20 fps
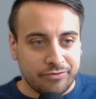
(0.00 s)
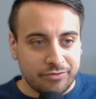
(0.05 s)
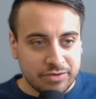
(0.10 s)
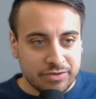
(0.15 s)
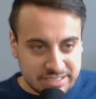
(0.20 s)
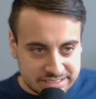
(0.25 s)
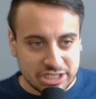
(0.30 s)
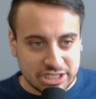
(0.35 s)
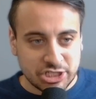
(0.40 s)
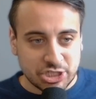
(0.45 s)

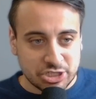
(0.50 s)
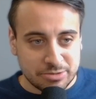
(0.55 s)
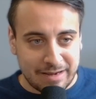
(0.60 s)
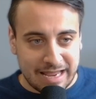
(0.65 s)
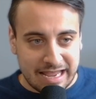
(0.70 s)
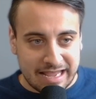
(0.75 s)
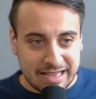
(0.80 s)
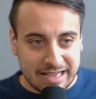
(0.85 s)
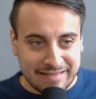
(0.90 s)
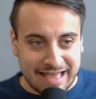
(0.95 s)

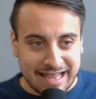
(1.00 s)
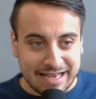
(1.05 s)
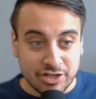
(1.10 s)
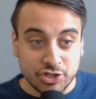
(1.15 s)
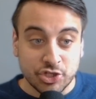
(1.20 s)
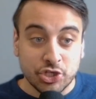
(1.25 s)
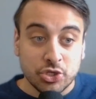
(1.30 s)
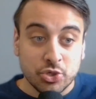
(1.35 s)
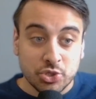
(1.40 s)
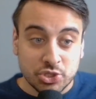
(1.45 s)
decision-making that is
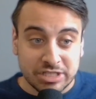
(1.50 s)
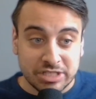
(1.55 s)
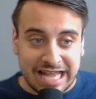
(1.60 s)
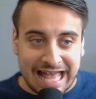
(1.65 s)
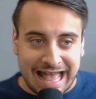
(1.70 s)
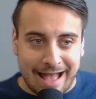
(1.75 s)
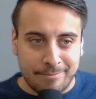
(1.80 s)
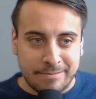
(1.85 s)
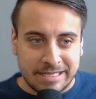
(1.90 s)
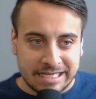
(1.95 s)
usually
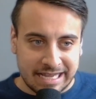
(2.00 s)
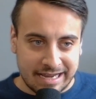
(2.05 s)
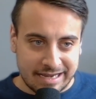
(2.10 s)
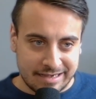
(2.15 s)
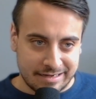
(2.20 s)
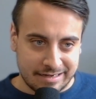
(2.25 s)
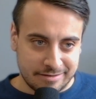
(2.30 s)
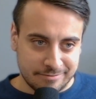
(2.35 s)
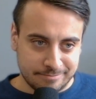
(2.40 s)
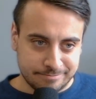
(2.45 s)
abdicated.